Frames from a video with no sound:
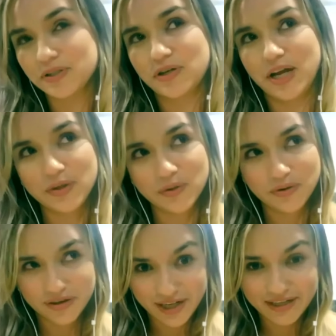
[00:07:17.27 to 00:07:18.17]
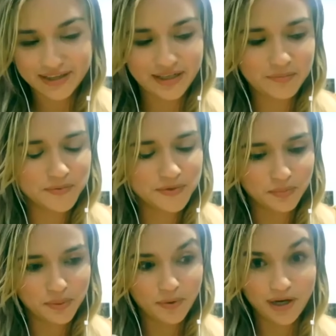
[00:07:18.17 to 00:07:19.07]
trying to connect them so
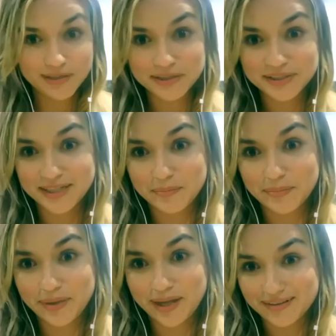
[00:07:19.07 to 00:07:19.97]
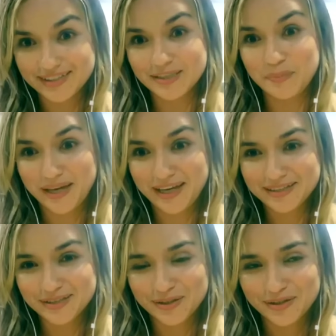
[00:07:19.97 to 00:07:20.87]
people understand better the
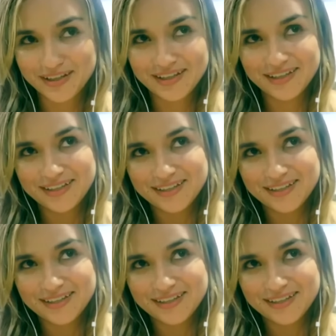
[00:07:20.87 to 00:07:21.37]
space. So